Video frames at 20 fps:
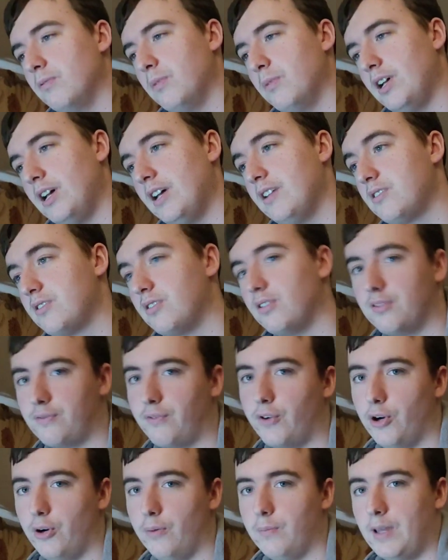of my answers
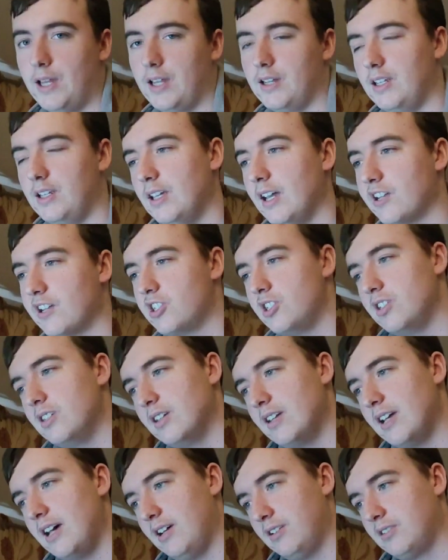for him, and he
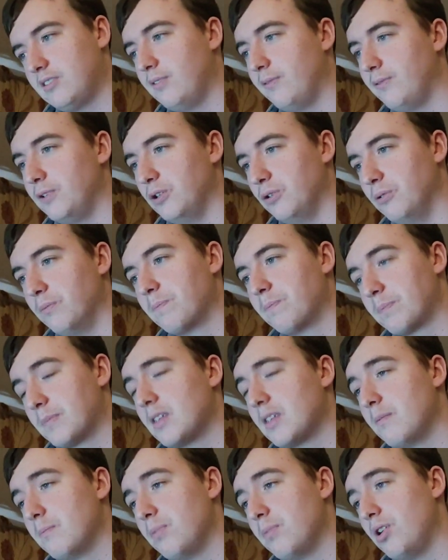actually did ask a few
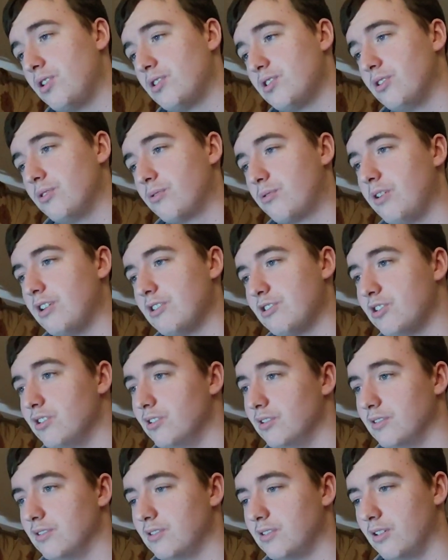personal
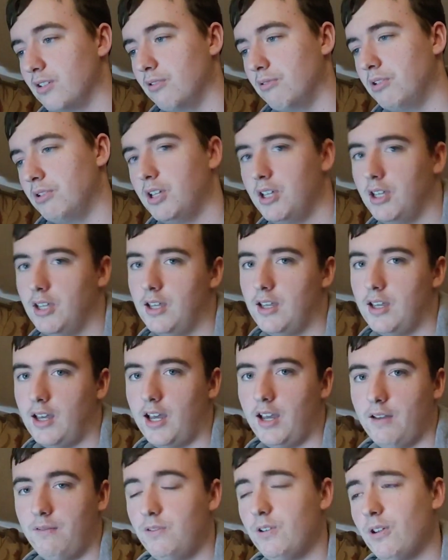questions. So,
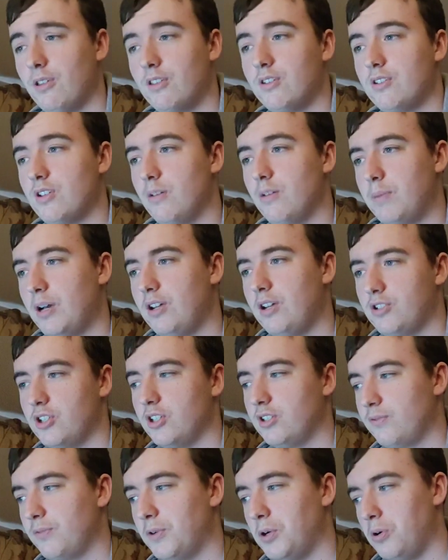if you've nothing to
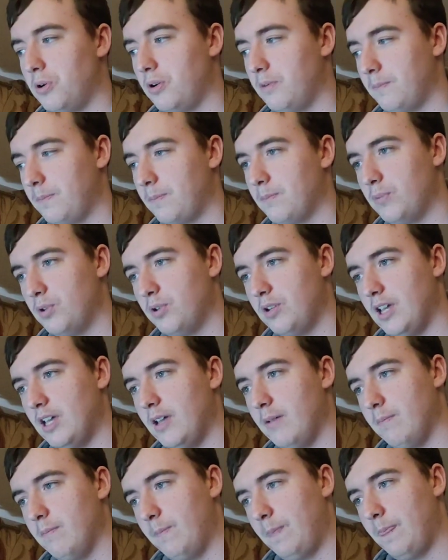apologize for, but
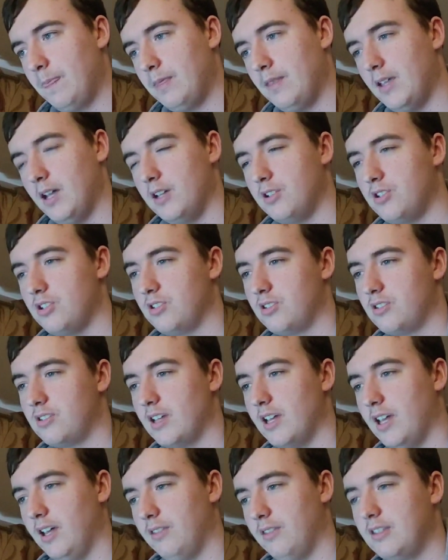
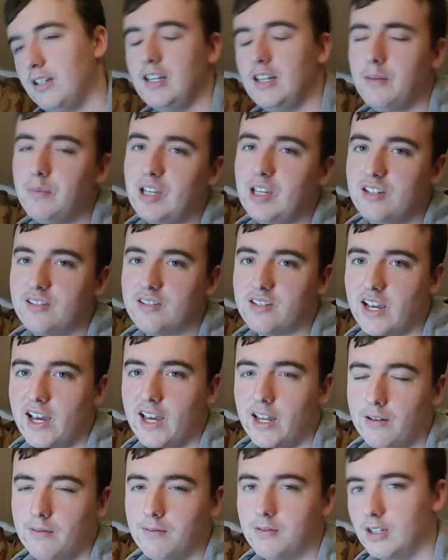just the limit is
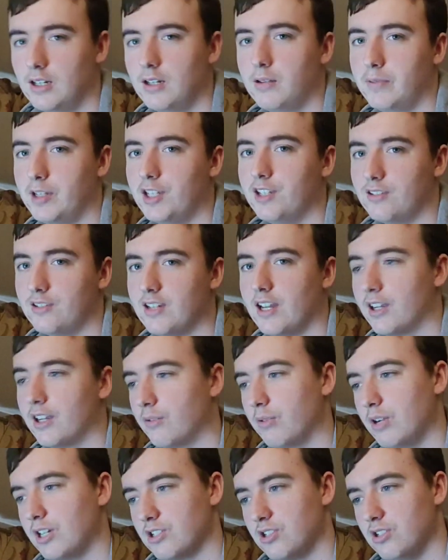10. The limit is
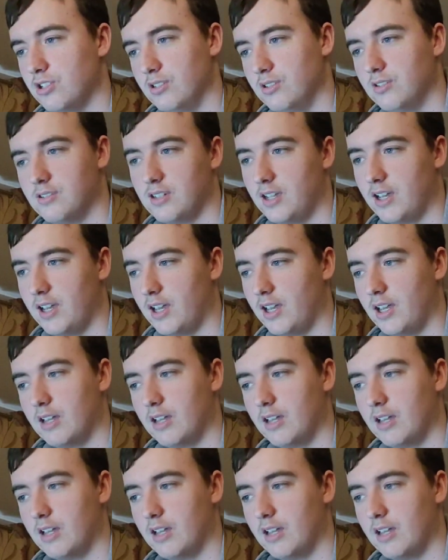10 questions.